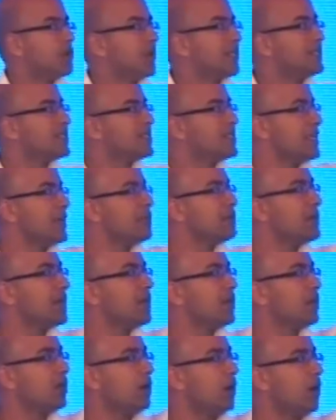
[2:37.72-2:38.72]
It's the same
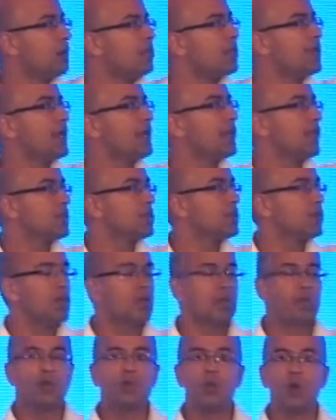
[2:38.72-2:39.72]
thing on print as well.
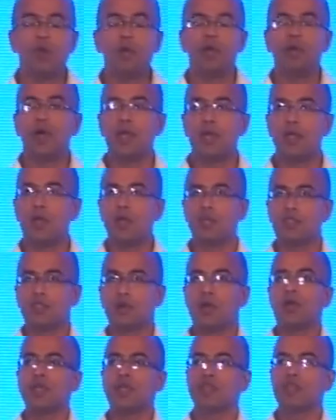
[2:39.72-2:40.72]
You want to buy a
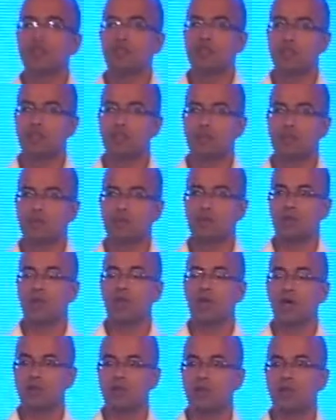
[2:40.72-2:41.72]
larger audiences,
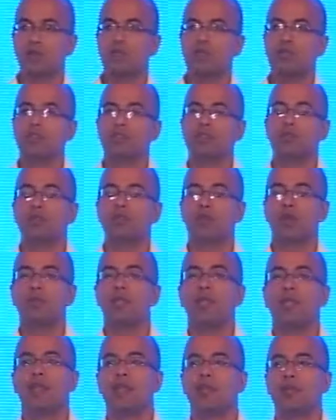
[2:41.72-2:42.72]
mass audiences, you
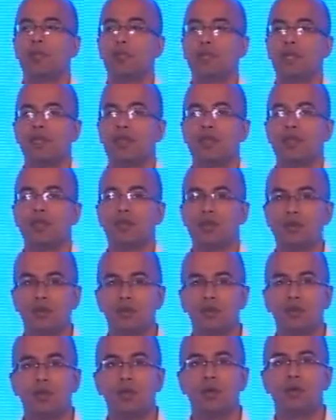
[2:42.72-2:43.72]
probably end up taking
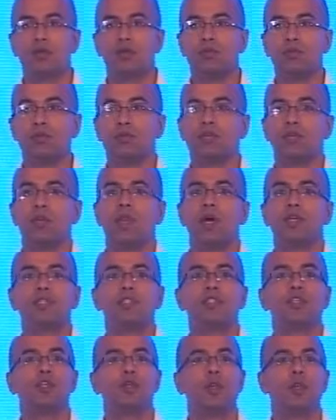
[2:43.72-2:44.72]

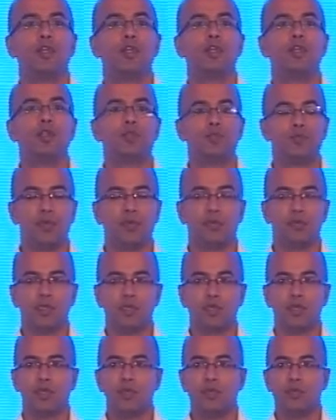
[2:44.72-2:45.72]
larger circulated
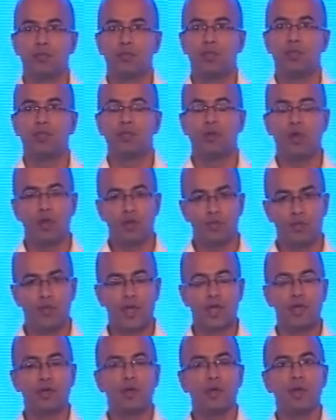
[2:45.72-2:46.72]
newspapers. But if you want
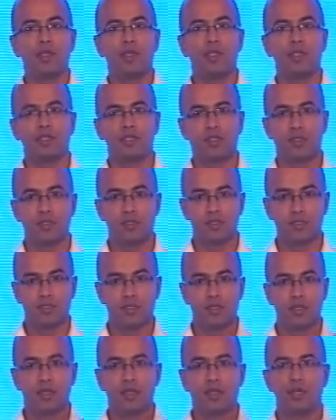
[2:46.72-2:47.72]
finer audiences,
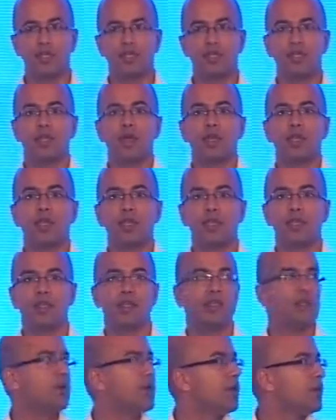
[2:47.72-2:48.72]
niche targeting,
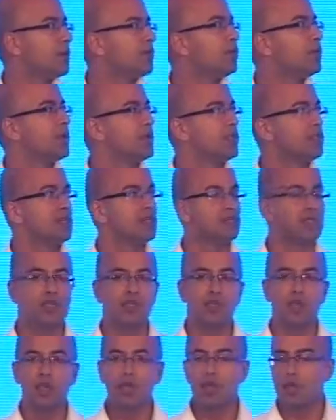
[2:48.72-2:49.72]
then you end up doing this.
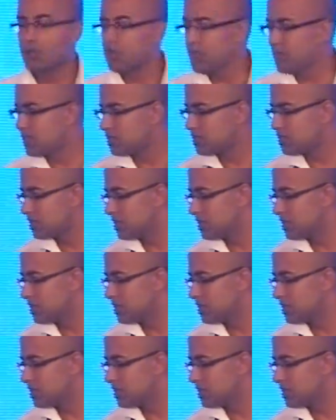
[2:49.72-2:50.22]
But yes,